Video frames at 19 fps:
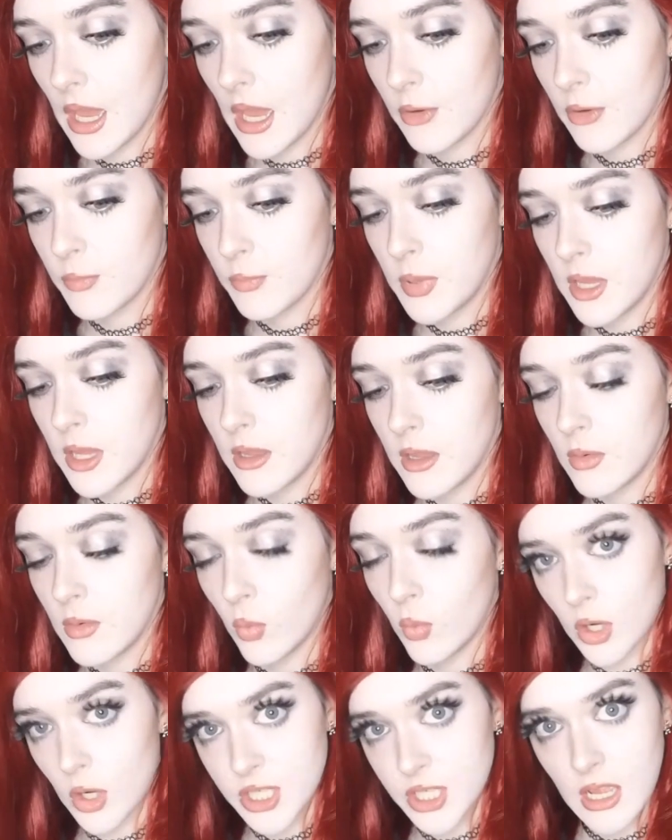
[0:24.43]
I have
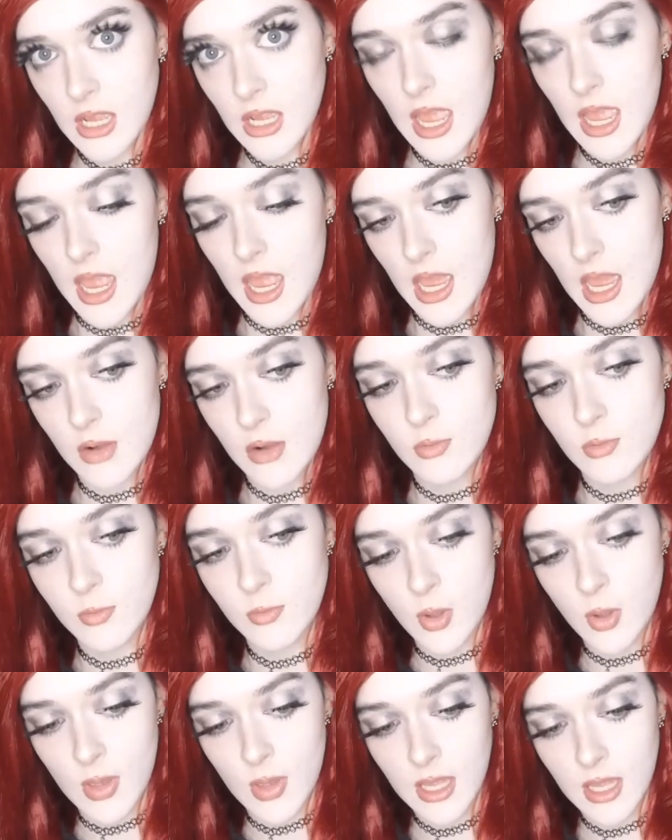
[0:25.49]
been watching
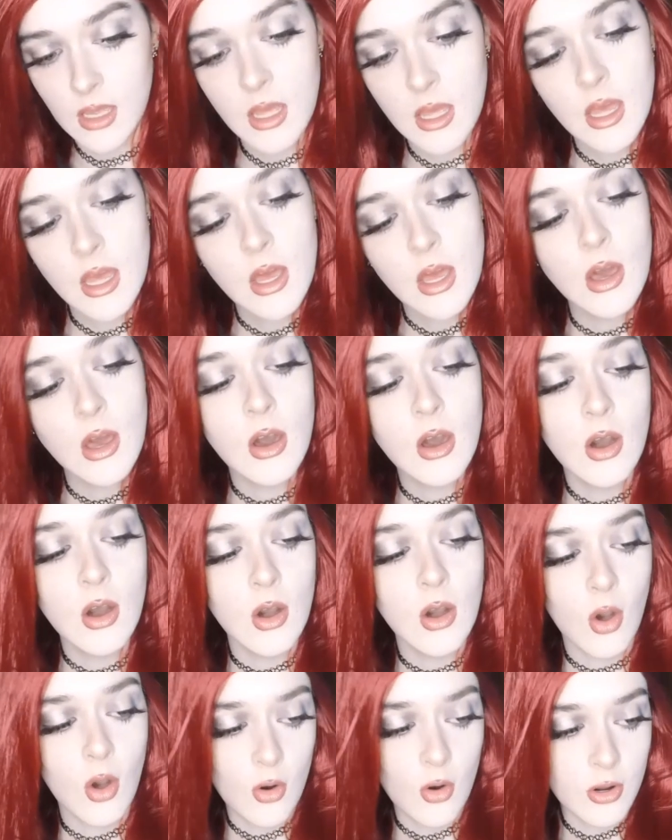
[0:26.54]
and reviewing
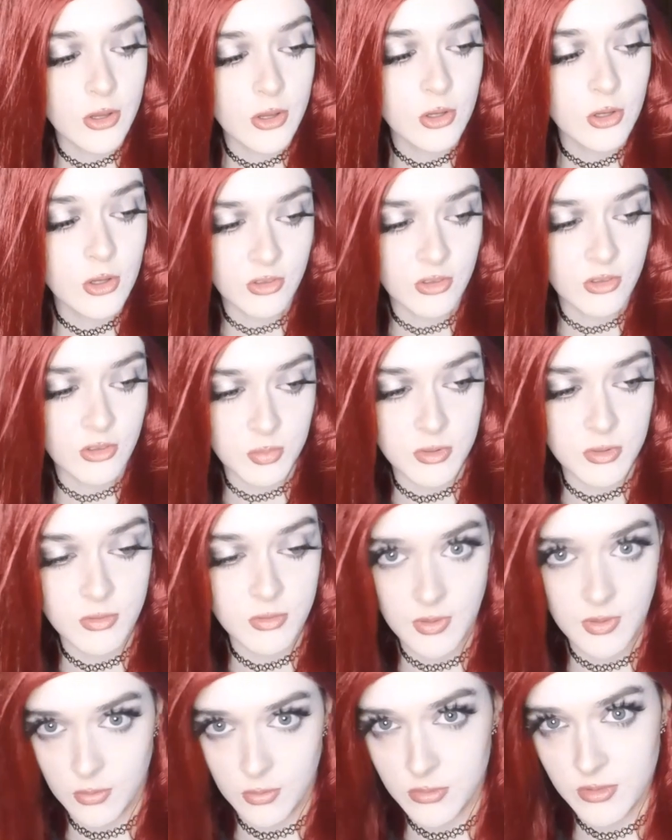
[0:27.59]
horror
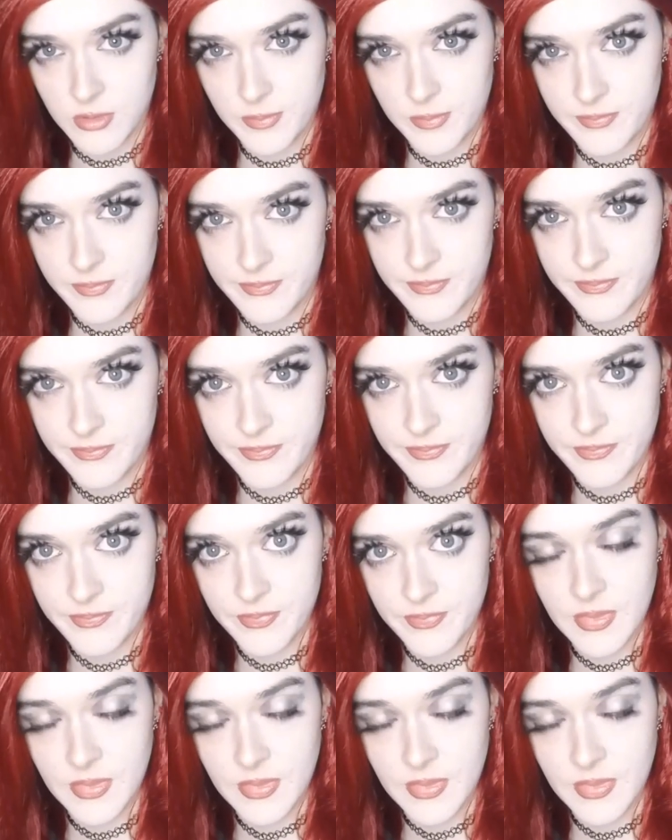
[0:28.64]
Christmas films